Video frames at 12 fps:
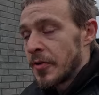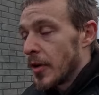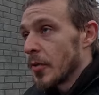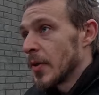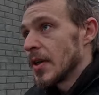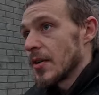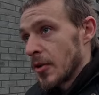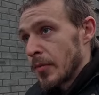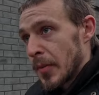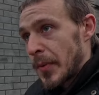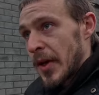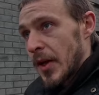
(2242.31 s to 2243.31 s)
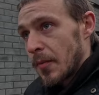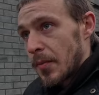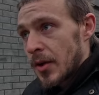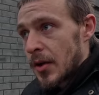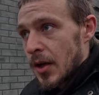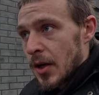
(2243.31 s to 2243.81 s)
four weeks on my pay.
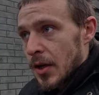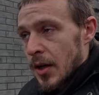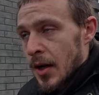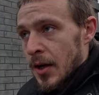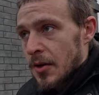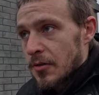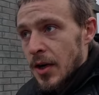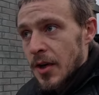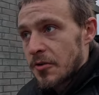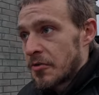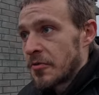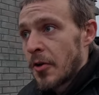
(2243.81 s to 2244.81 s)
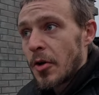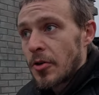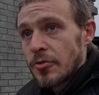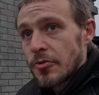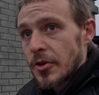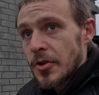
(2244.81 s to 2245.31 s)
Yeah. I get like
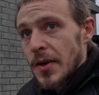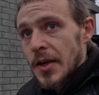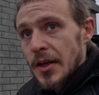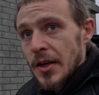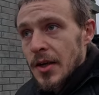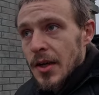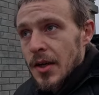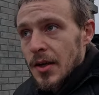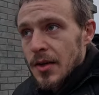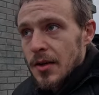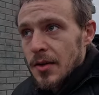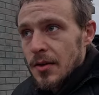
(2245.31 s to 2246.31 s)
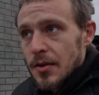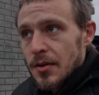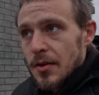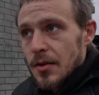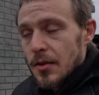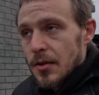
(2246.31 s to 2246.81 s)
400 quid.
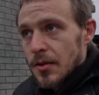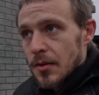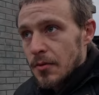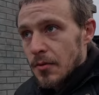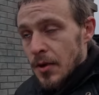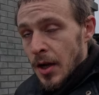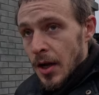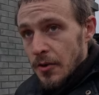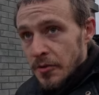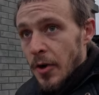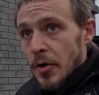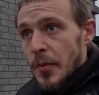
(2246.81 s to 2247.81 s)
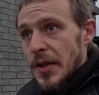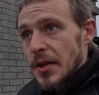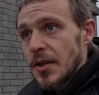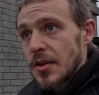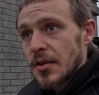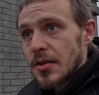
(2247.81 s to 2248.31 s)
Every? Uh, four weeks.
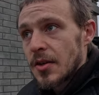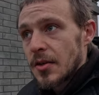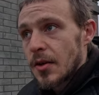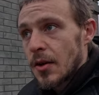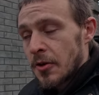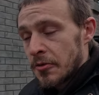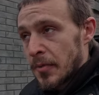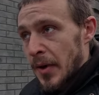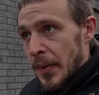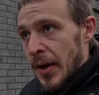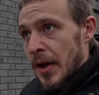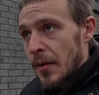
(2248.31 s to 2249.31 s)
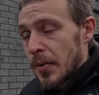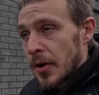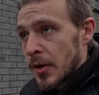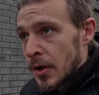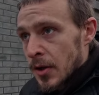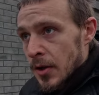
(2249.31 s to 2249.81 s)
Four weeks. Every, every month.
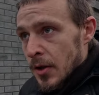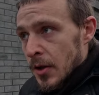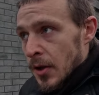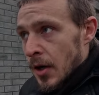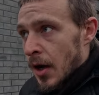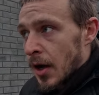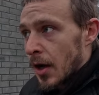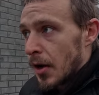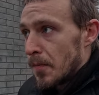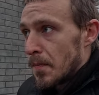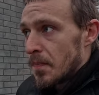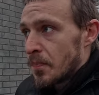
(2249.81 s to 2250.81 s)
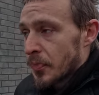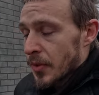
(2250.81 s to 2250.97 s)
Ah. Um,